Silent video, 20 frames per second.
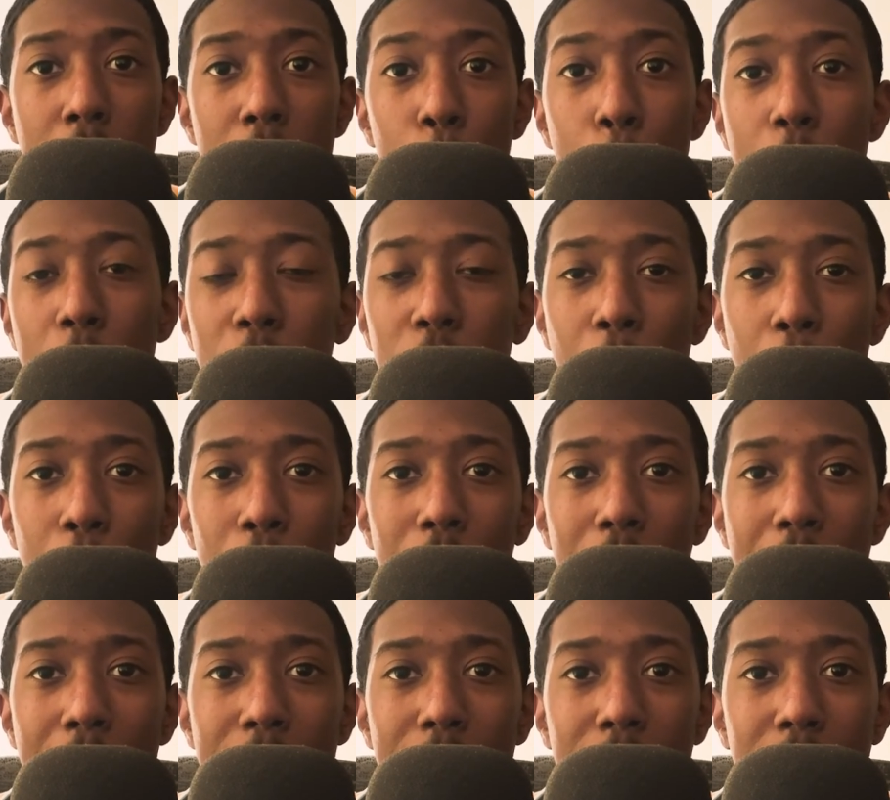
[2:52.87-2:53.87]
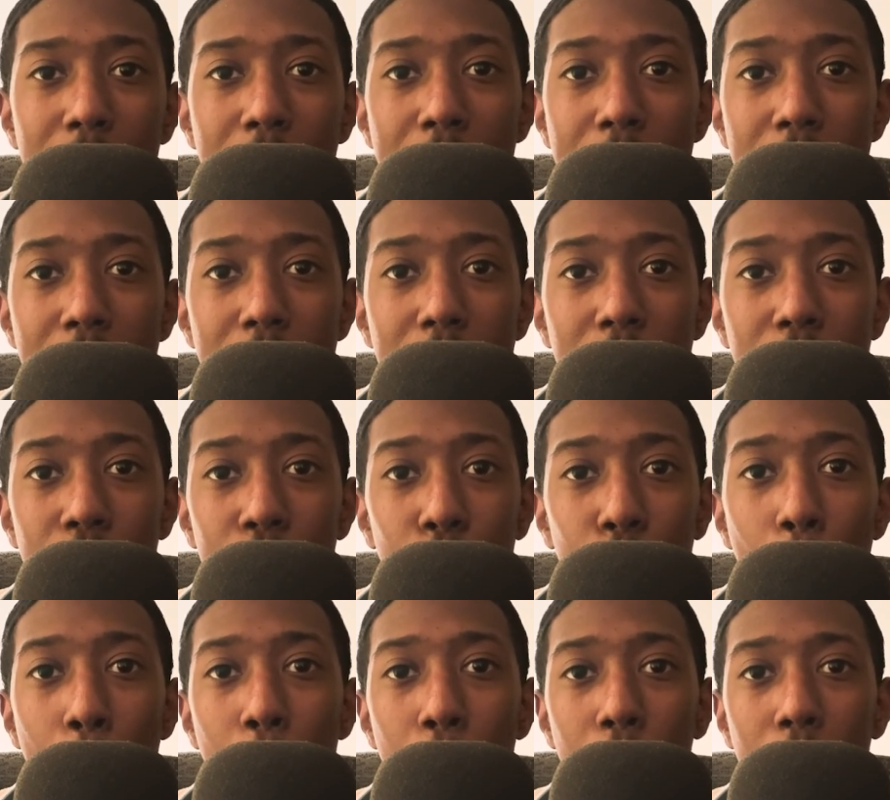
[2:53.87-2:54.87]
It really sounded like a
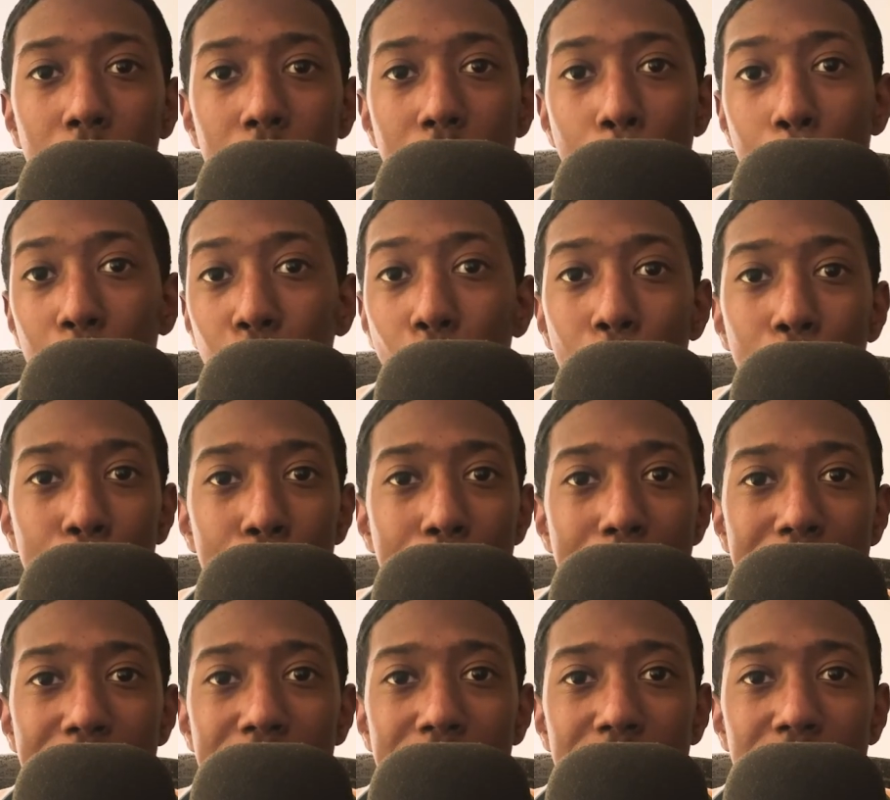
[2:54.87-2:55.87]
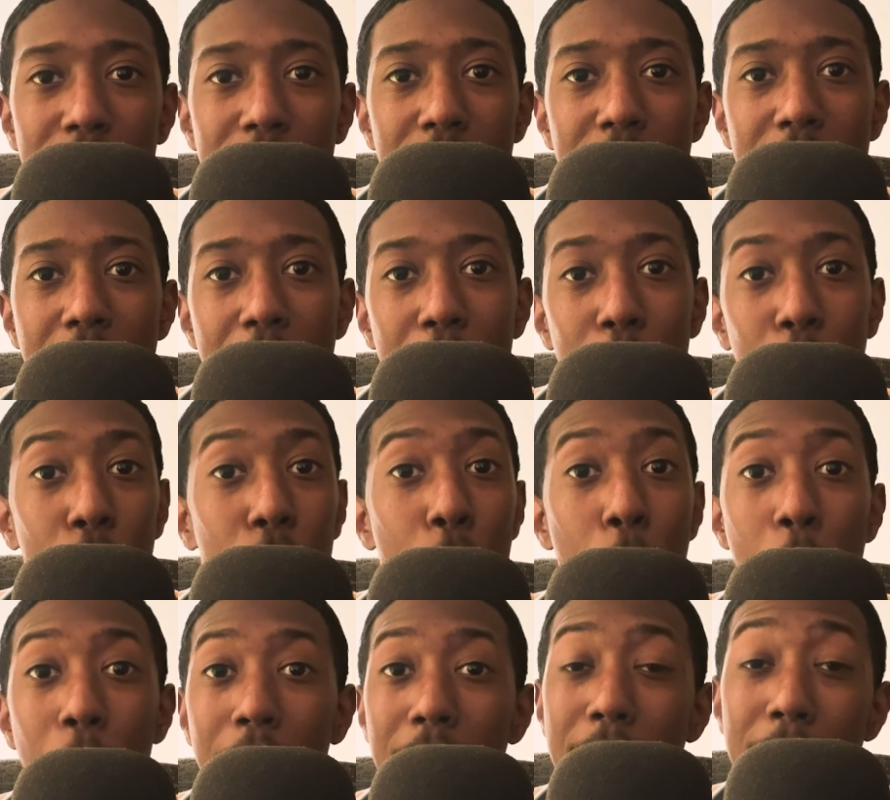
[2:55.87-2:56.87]
song that was unfinished. It had a
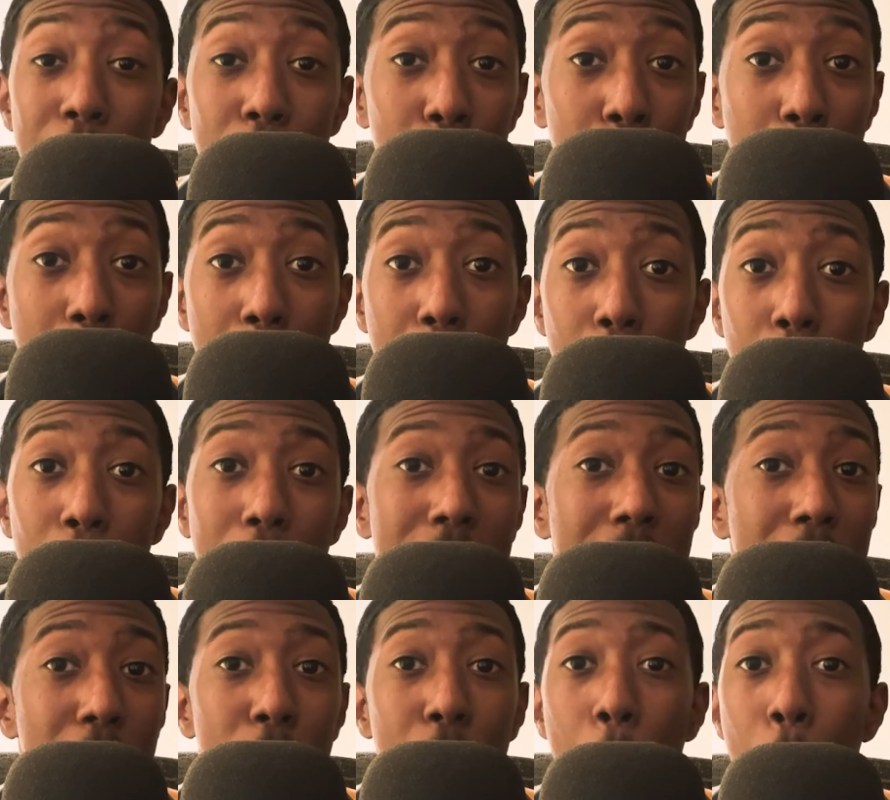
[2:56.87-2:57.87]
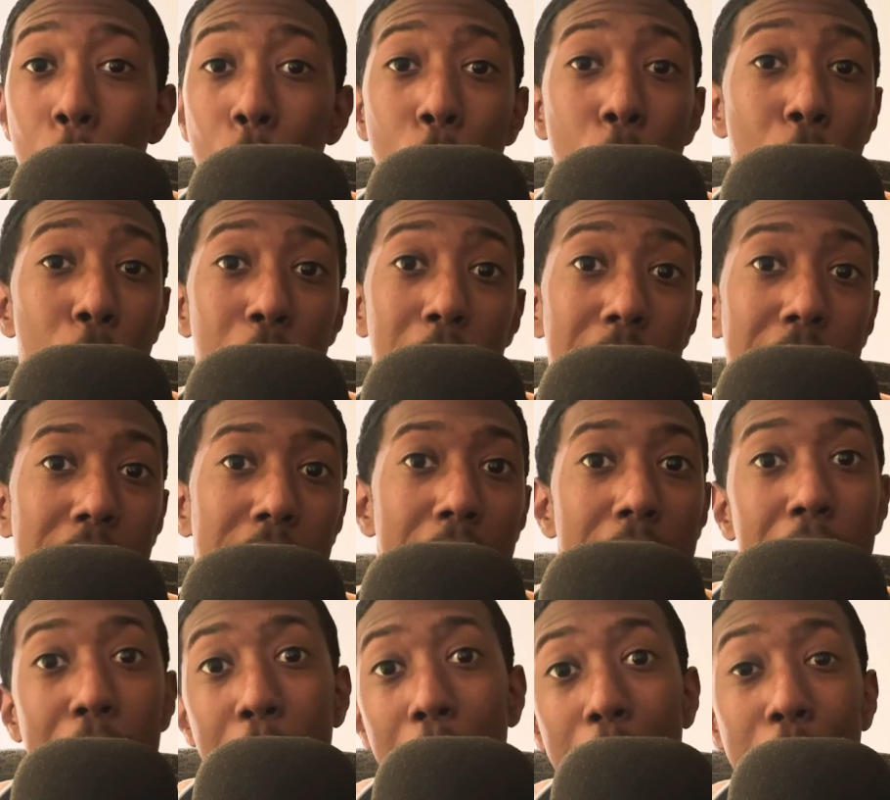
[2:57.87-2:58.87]
strong intro, it had no chorus,
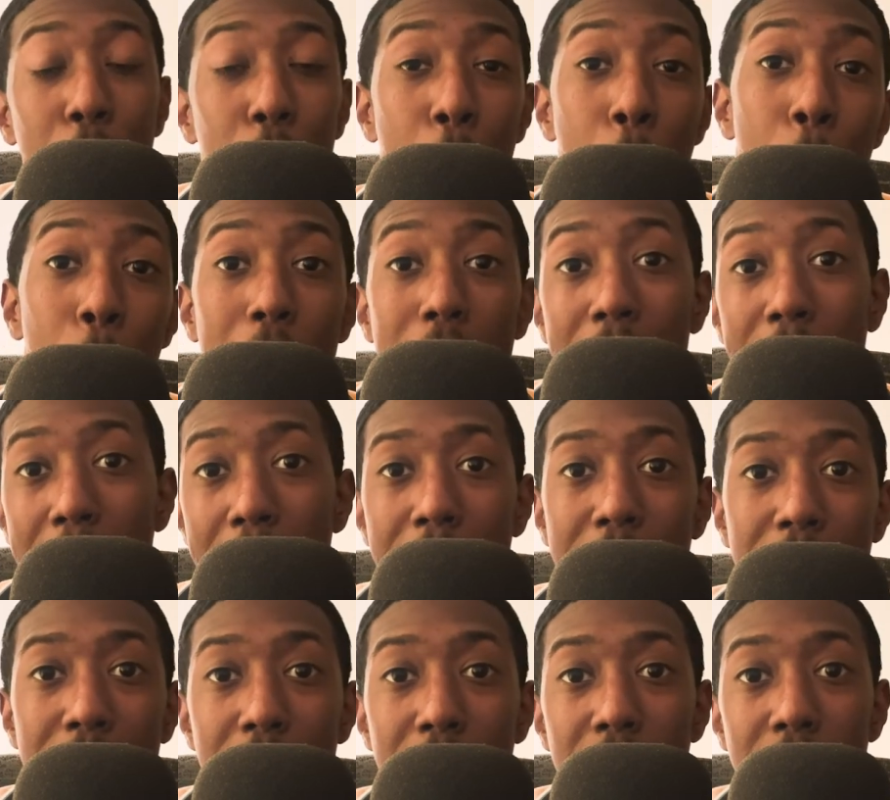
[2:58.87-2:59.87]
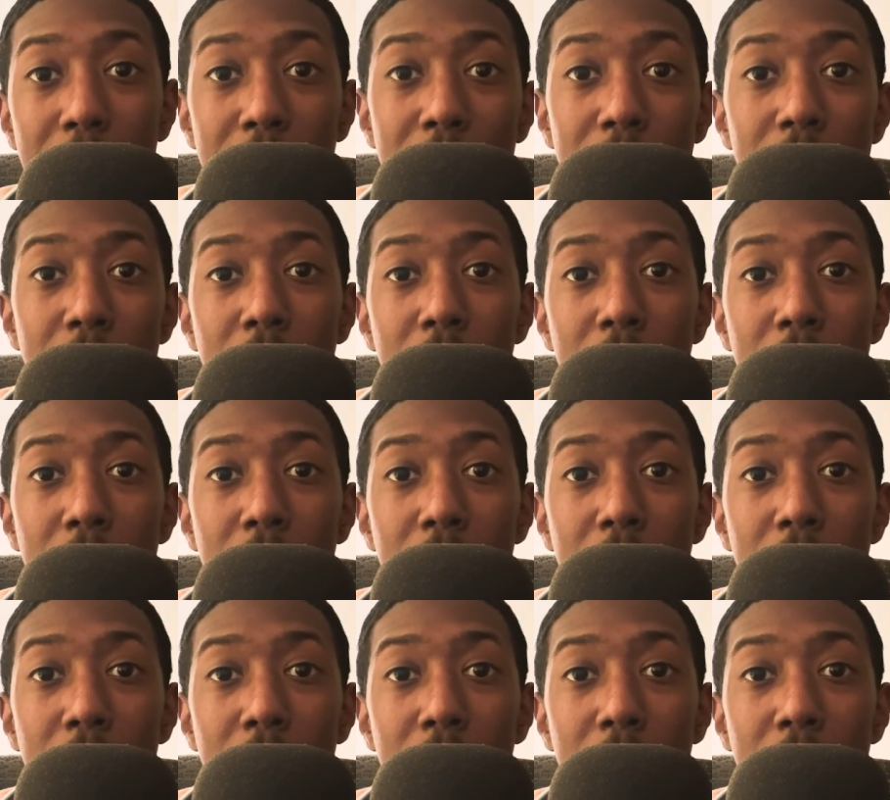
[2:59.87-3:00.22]
and a somewhat decent